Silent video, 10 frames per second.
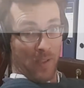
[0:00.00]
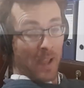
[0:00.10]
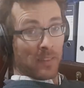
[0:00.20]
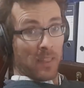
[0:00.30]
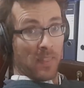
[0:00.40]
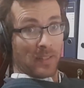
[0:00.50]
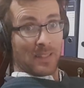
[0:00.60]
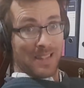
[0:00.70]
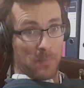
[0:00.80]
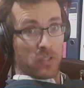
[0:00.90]
found the thing to
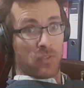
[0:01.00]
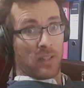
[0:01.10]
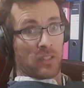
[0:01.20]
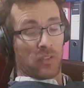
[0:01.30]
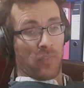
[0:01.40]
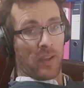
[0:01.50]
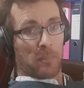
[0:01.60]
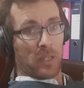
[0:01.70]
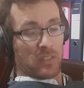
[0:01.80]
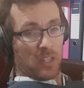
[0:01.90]
demonstrate this effect,
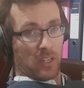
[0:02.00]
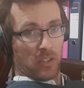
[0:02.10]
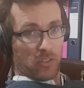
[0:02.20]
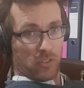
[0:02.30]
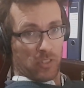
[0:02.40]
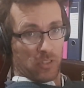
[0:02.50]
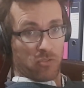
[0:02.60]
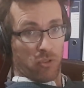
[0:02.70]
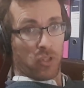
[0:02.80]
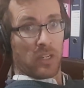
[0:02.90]
because I could have just
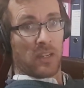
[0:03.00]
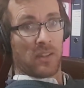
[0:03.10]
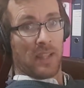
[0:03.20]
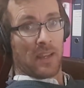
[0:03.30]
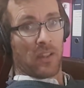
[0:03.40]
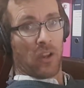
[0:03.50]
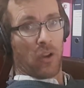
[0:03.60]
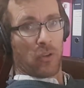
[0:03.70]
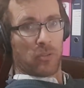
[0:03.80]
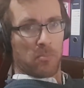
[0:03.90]
screwed it into the end of the
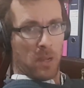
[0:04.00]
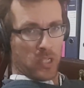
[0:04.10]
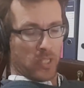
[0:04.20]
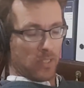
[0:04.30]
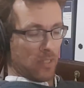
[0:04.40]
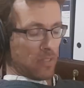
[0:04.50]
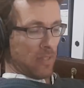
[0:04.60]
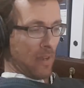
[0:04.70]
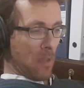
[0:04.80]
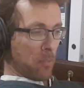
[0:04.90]
hose, much easier to
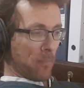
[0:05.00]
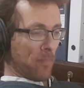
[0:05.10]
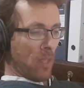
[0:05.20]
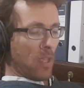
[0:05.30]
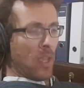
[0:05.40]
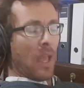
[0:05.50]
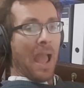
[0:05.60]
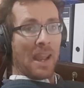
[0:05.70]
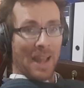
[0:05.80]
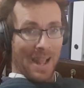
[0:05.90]
set up.
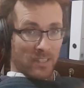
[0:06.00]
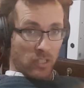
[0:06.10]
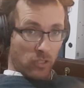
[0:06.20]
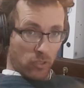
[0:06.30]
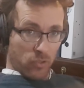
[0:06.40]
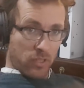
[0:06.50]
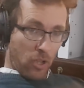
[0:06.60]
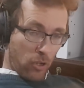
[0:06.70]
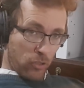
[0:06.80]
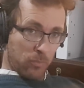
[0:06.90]
And I had to use the
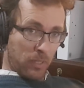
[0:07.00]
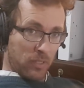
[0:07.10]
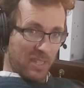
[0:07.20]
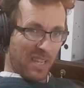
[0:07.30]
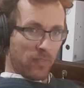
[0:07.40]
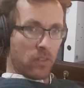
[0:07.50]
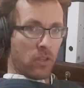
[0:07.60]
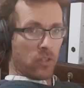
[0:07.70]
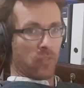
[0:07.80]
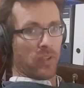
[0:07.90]
hose because even
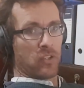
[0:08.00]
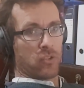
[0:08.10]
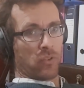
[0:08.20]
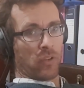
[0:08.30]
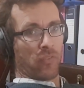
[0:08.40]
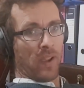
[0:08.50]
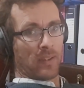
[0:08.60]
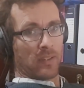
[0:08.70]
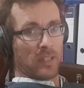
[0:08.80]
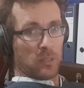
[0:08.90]
though the Venturi
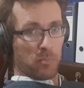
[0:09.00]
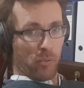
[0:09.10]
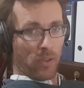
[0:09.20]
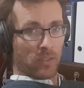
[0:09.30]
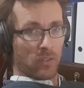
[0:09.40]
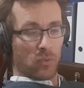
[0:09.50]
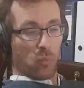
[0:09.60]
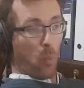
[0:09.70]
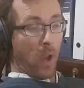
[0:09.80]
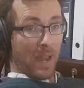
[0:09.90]
effect is present
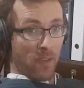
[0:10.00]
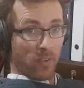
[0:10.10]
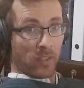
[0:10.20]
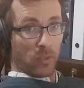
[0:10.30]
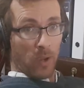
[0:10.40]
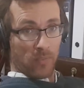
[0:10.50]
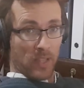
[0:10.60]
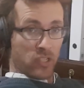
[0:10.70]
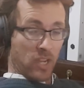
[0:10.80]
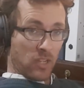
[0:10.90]
whenever you have
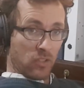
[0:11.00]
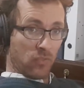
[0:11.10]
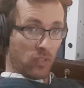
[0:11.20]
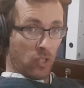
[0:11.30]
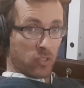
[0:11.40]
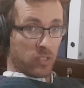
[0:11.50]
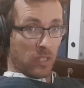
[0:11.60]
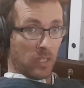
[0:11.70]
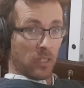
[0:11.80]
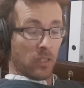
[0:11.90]
that change in
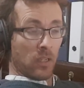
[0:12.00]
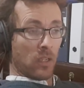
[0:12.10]
velocity